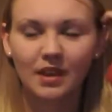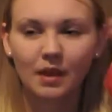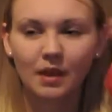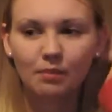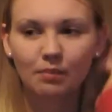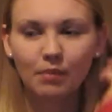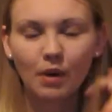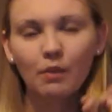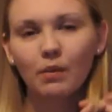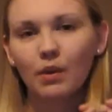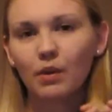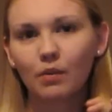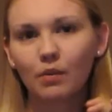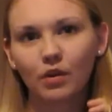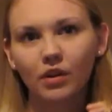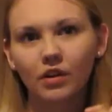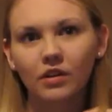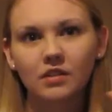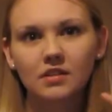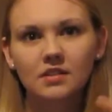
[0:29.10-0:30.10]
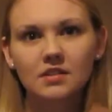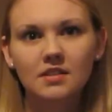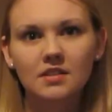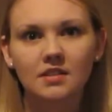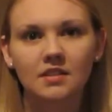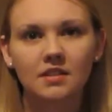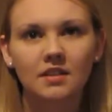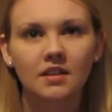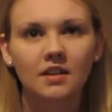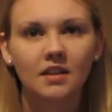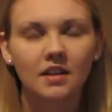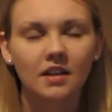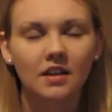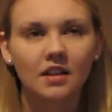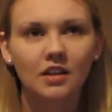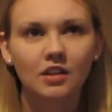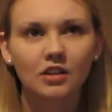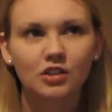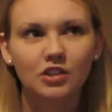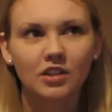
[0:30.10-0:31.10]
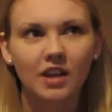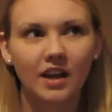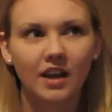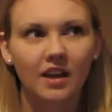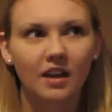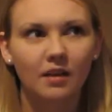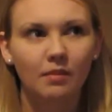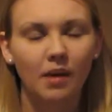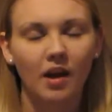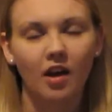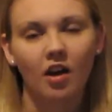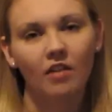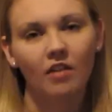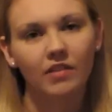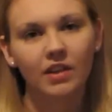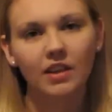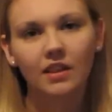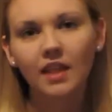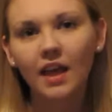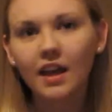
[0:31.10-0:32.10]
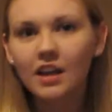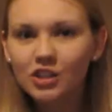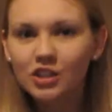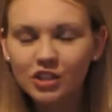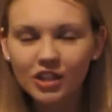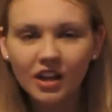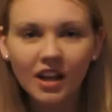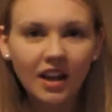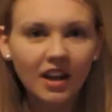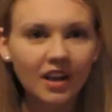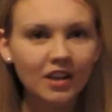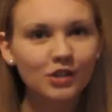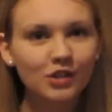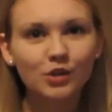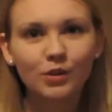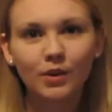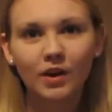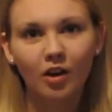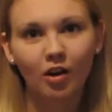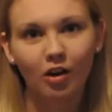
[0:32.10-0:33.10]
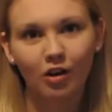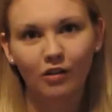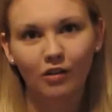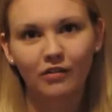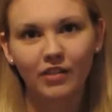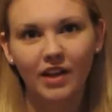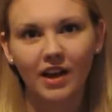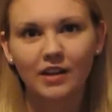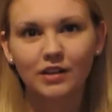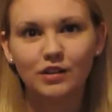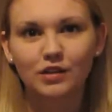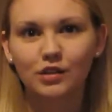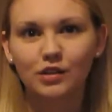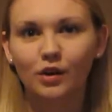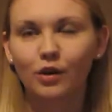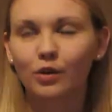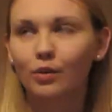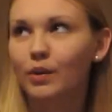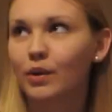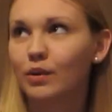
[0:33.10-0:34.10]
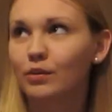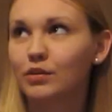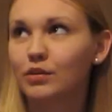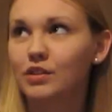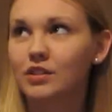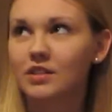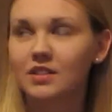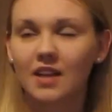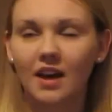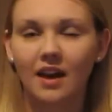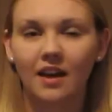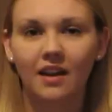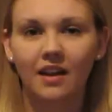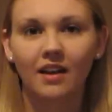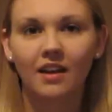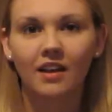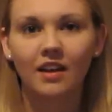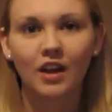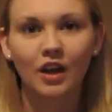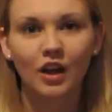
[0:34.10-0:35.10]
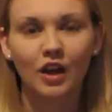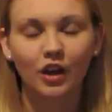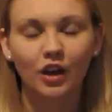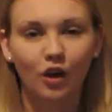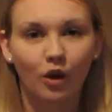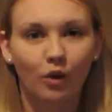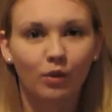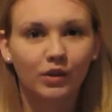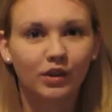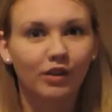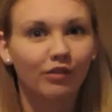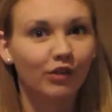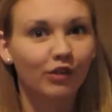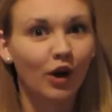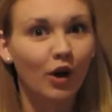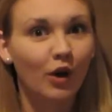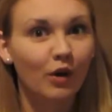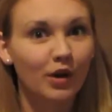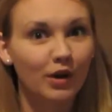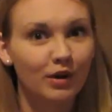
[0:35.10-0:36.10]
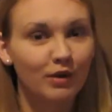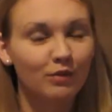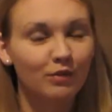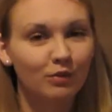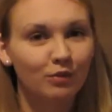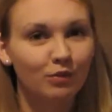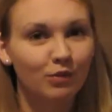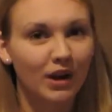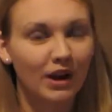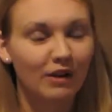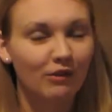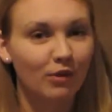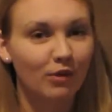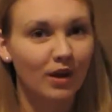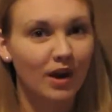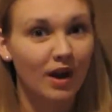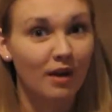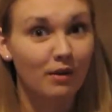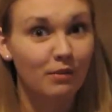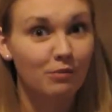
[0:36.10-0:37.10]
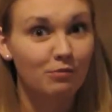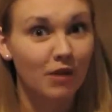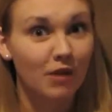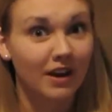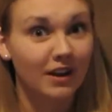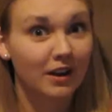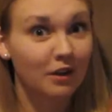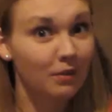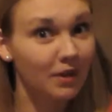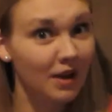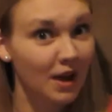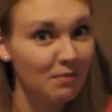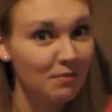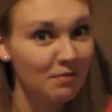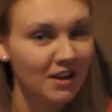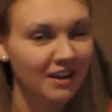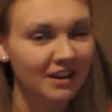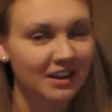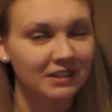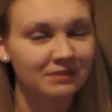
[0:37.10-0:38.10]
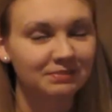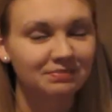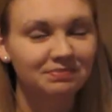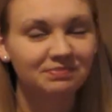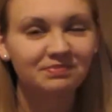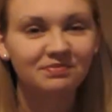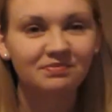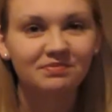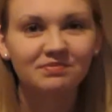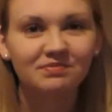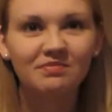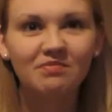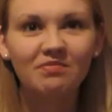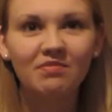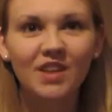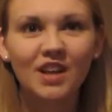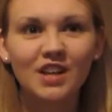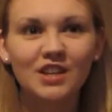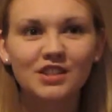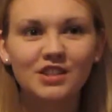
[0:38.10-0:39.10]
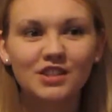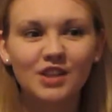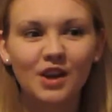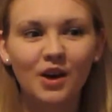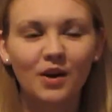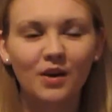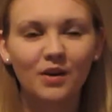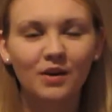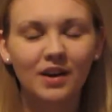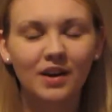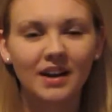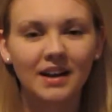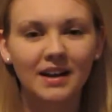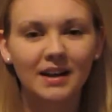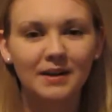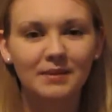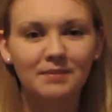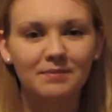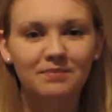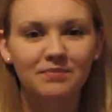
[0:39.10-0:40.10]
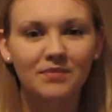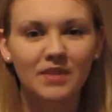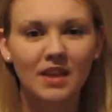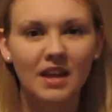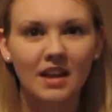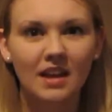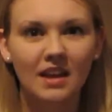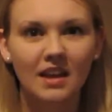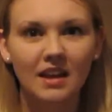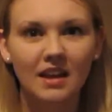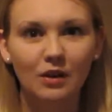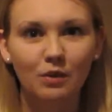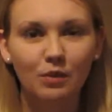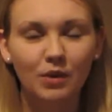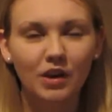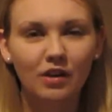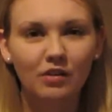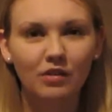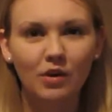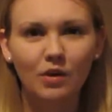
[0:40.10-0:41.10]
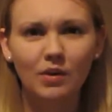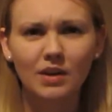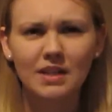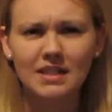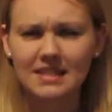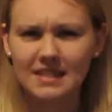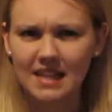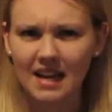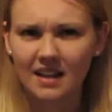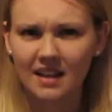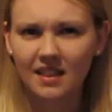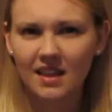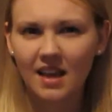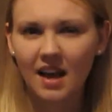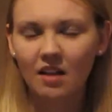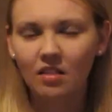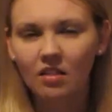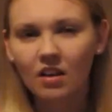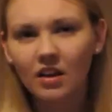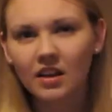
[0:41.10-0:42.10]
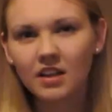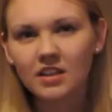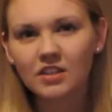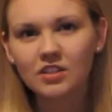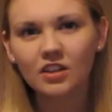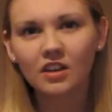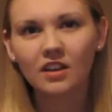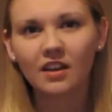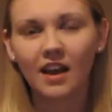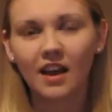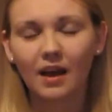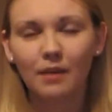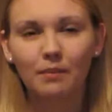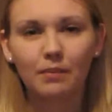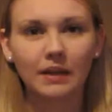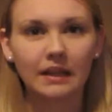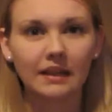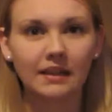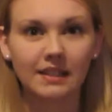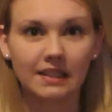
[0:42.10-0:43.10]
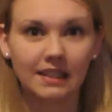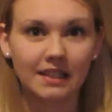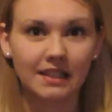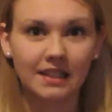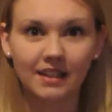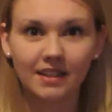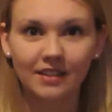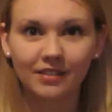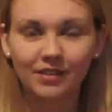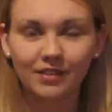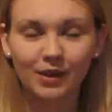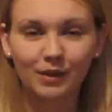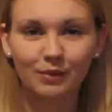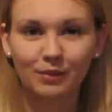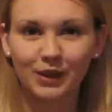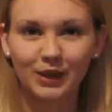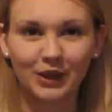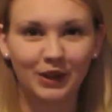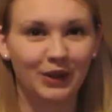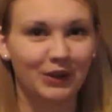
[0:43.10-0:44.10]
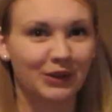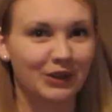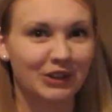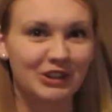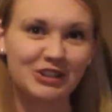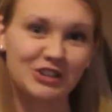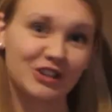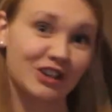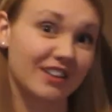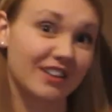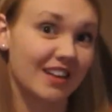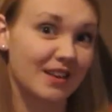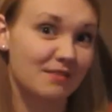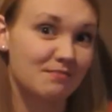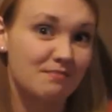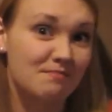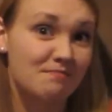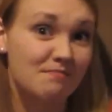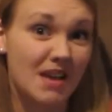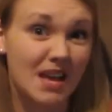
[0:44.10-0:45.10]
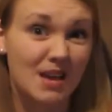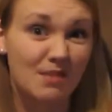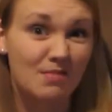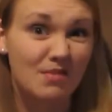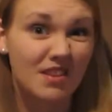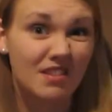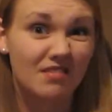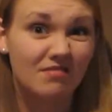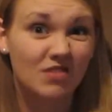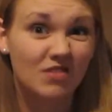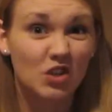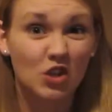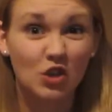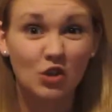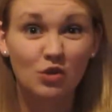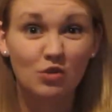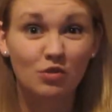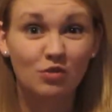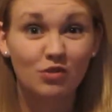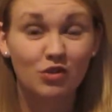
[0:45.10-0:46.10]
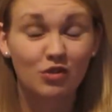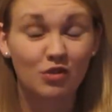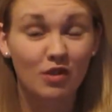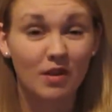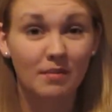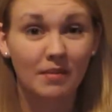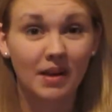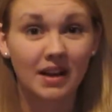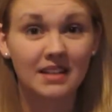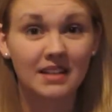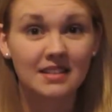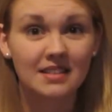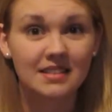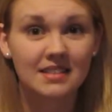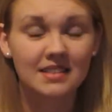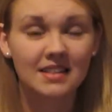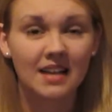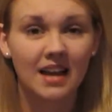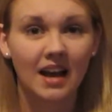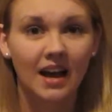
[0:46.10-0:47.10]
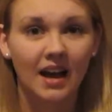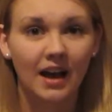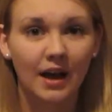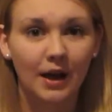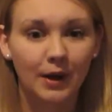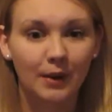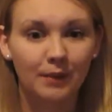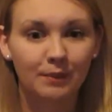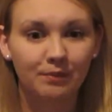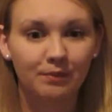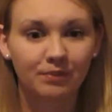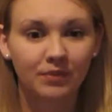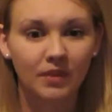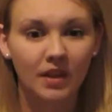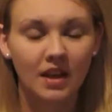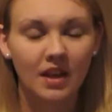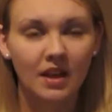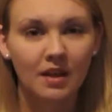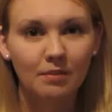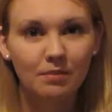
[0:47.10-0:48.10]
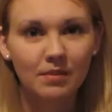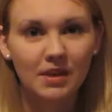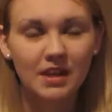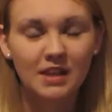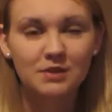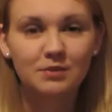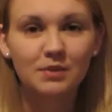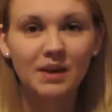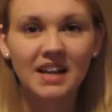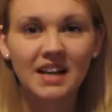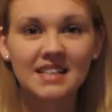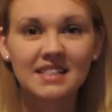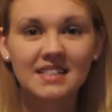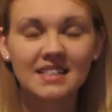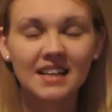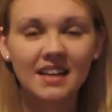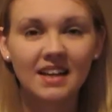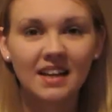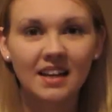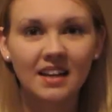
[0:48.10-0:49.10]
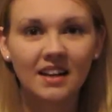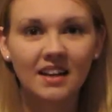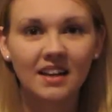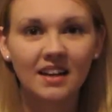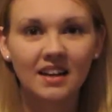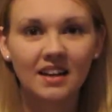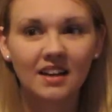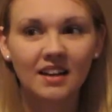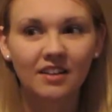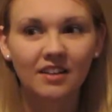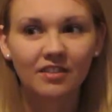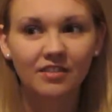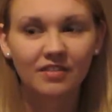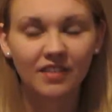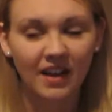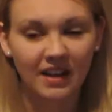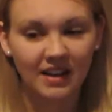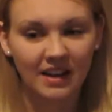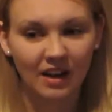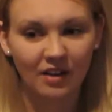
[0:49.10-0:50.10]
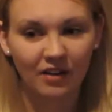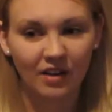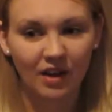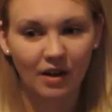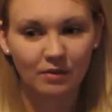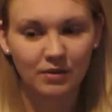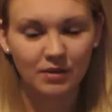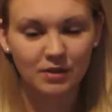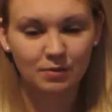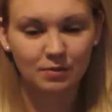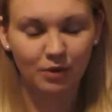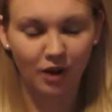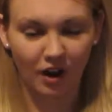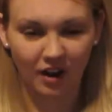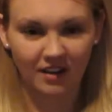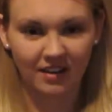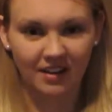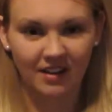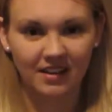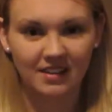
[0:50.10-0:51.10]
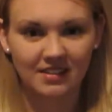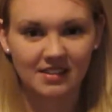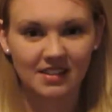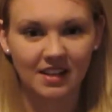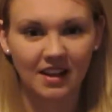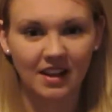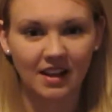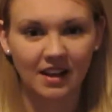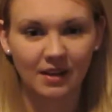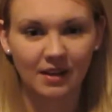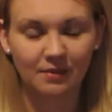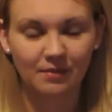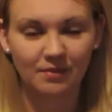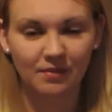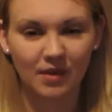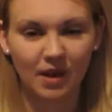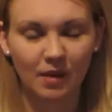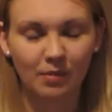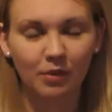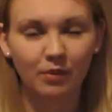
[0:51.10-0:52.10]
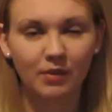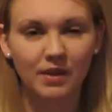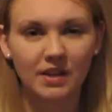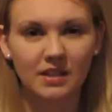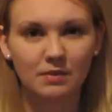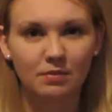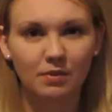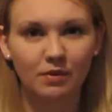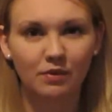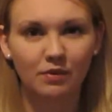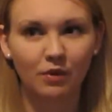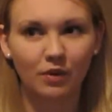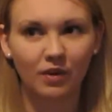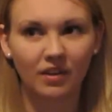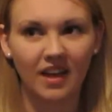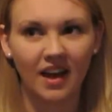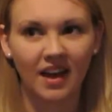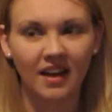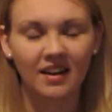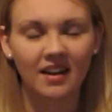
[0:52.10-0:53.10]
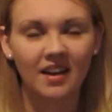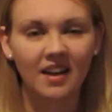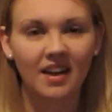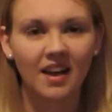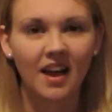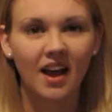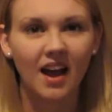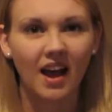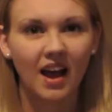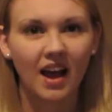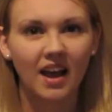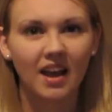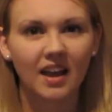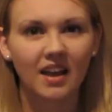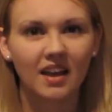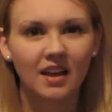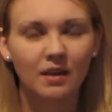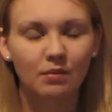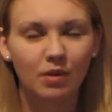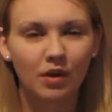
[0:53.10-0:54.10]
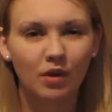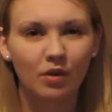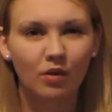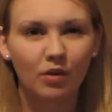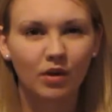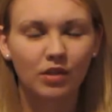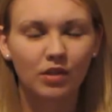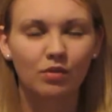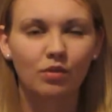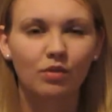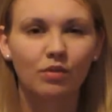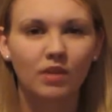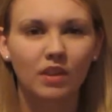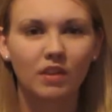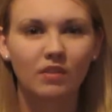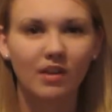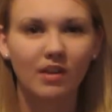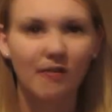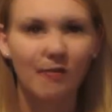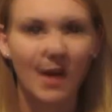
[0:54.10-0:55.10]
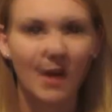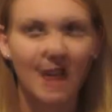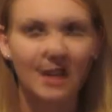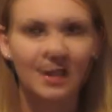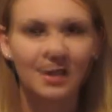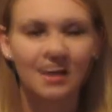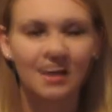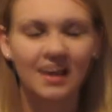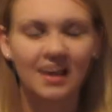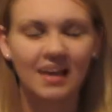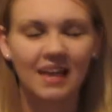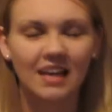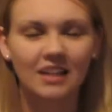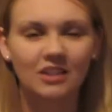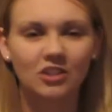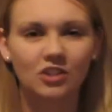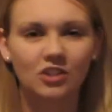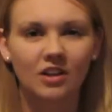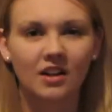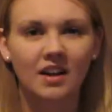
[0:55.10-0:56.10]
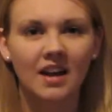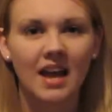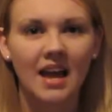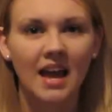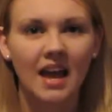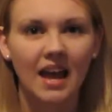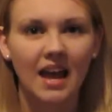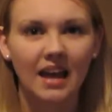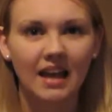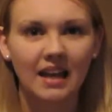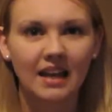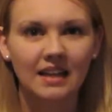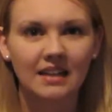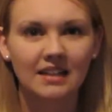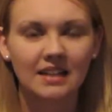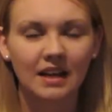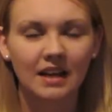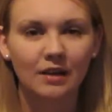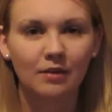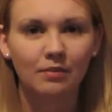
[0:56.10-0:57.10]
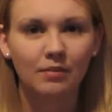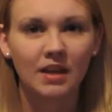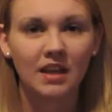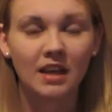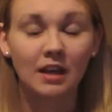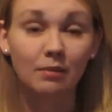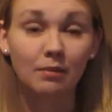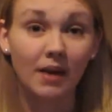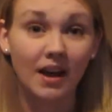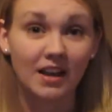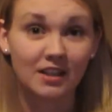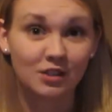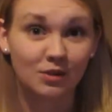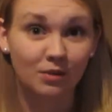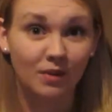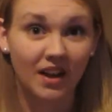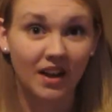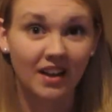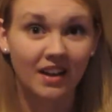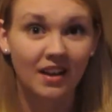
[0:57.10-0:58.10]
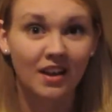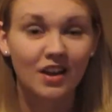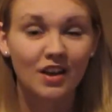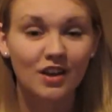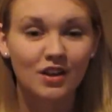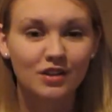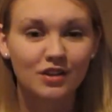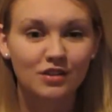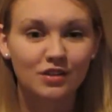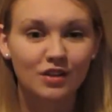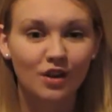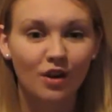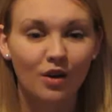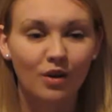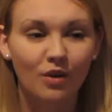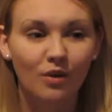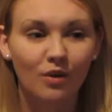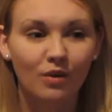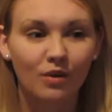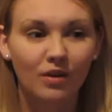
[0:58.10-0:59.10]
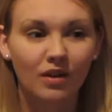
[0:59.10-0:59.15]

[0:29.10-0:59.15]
but we weren't checking my ovulation and doing all of that. So we were just kind of going with the flow and whenever we got pregnant, we got pregnant. So um, we don't know exactly how long it took. I believe it really only took like maybe two, three months. Um, because when I did find out I was pregnant um, a couple weeks before that, I had been going through a really rough patch. My father, and um, he had passed away. So